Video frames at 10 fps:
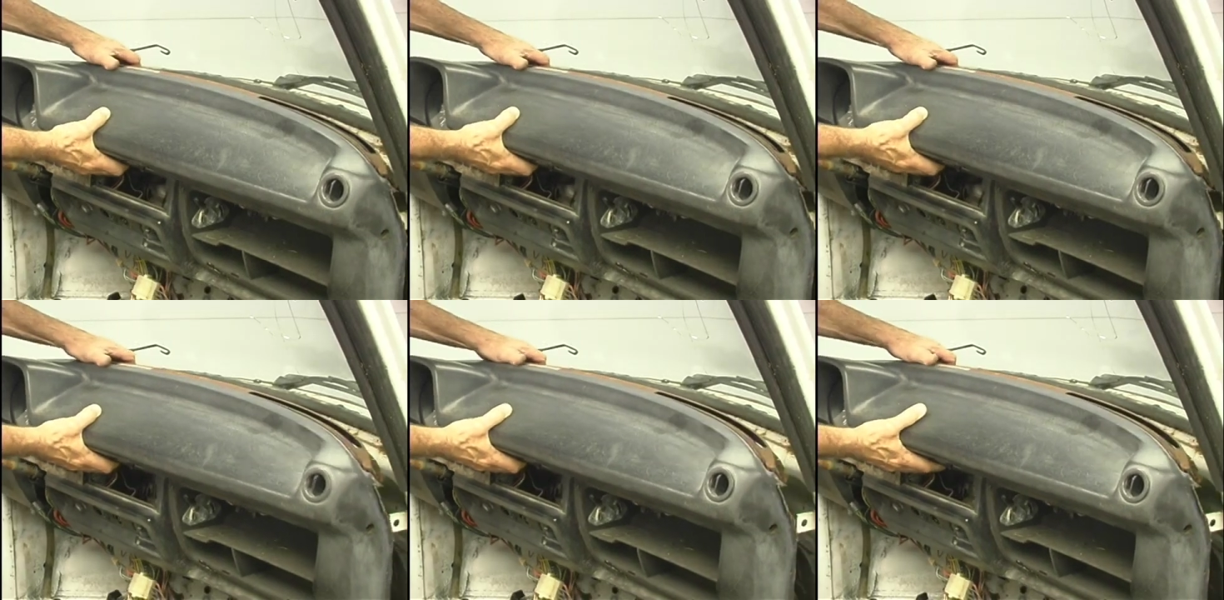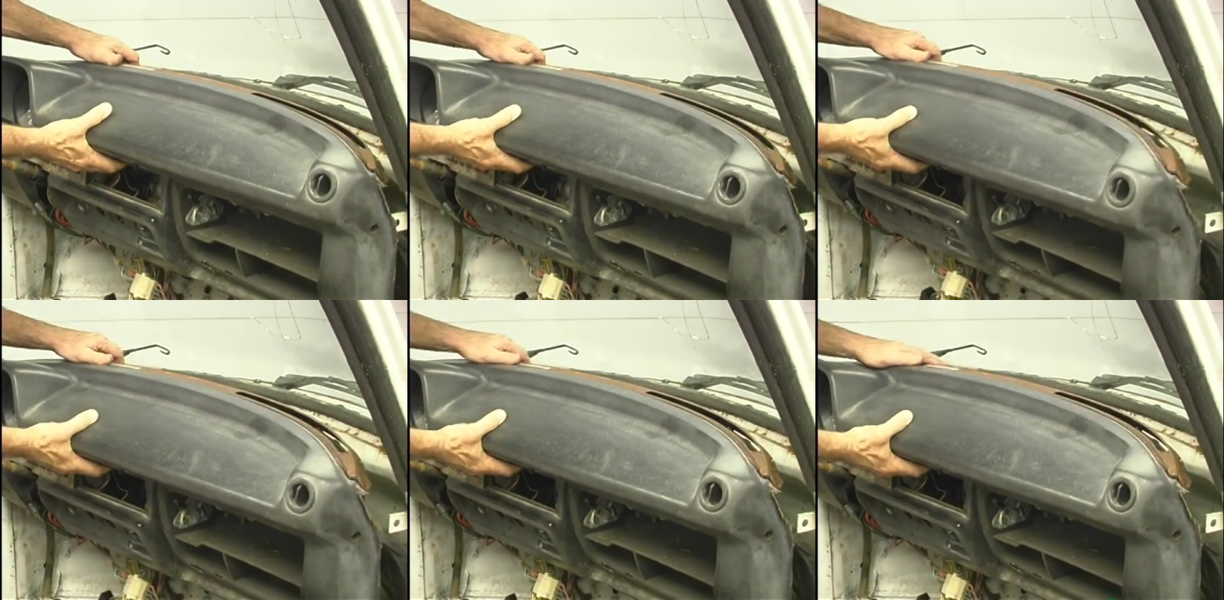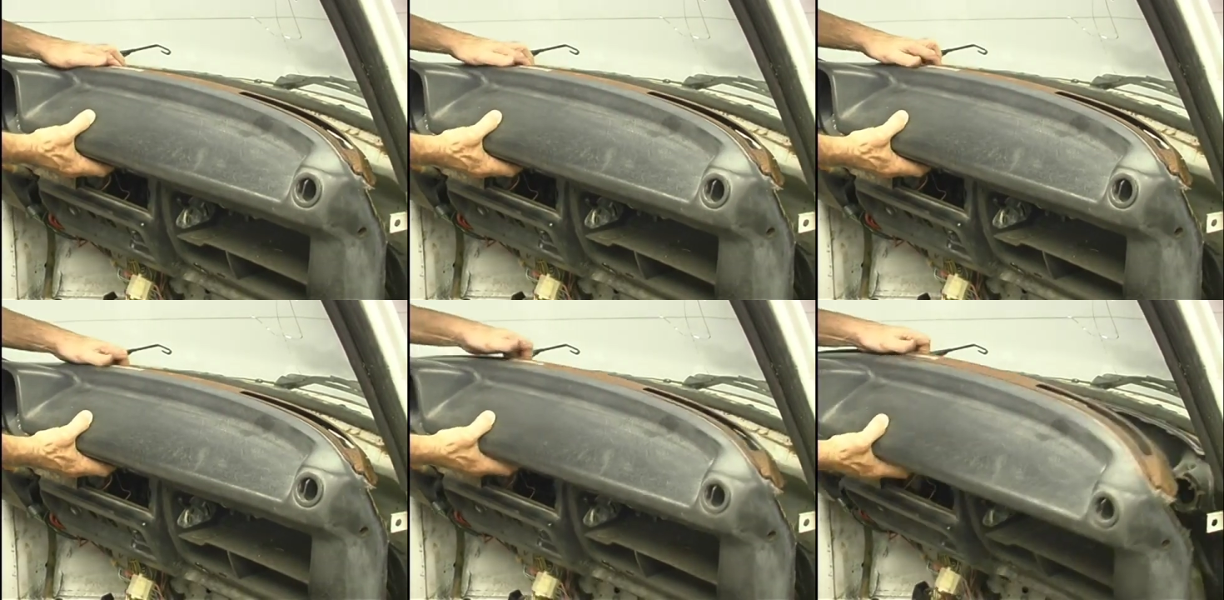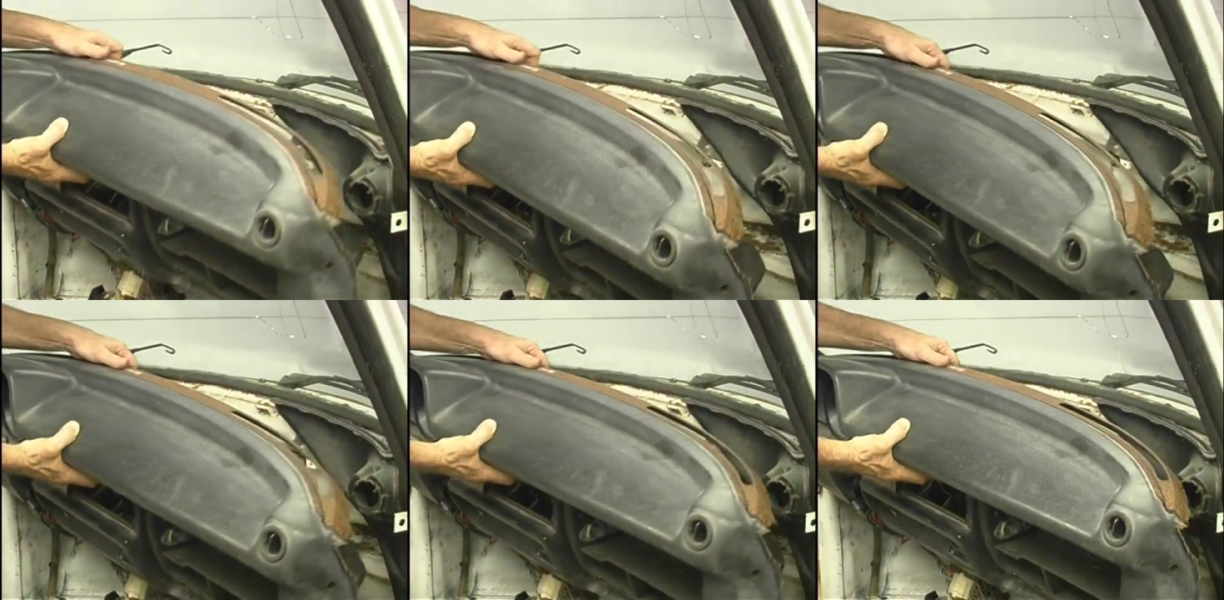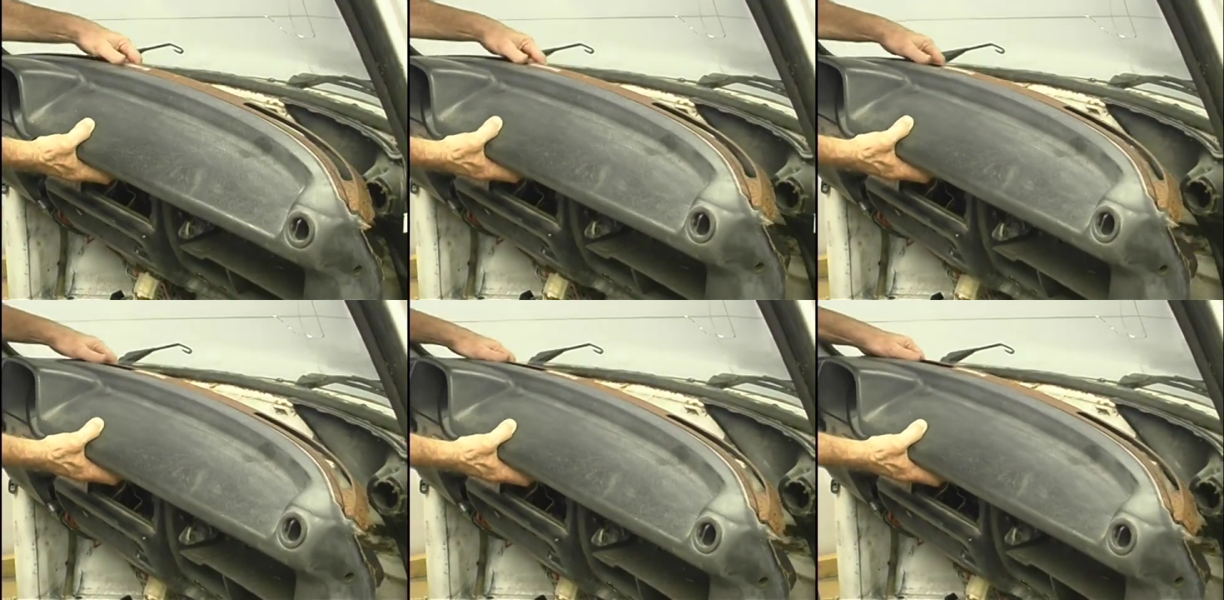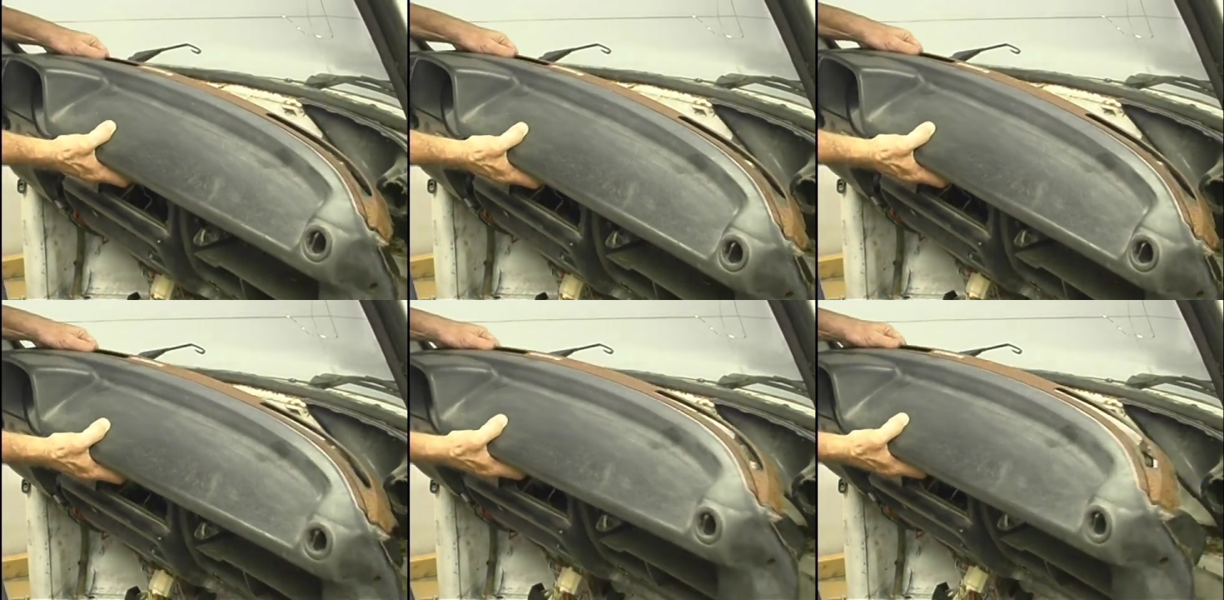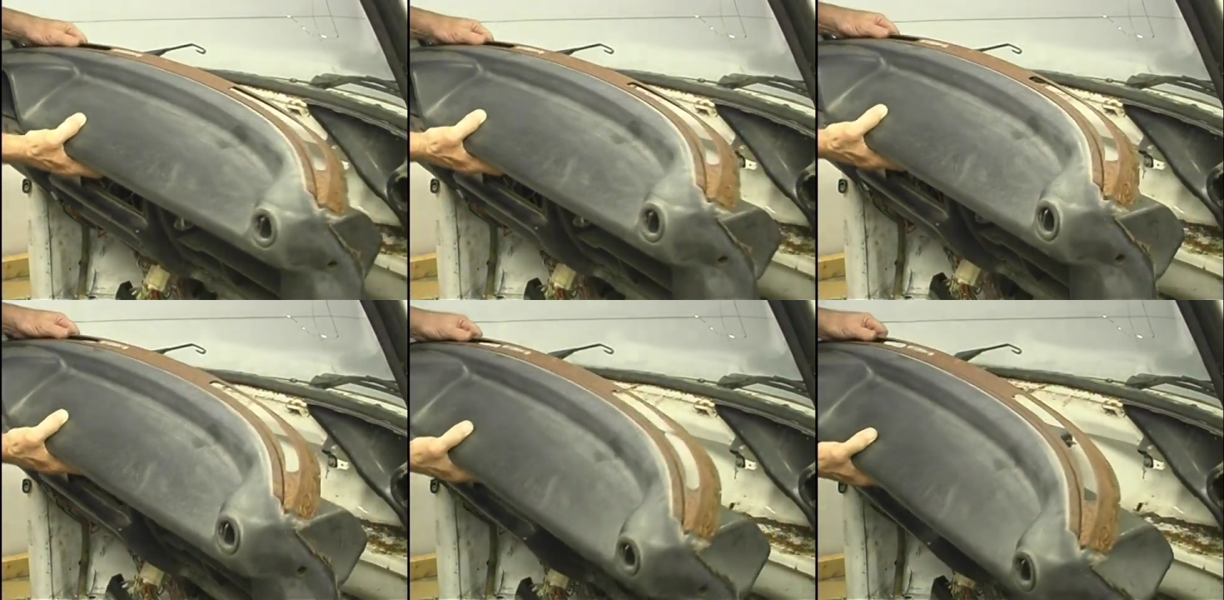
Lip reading: (no speaker visible)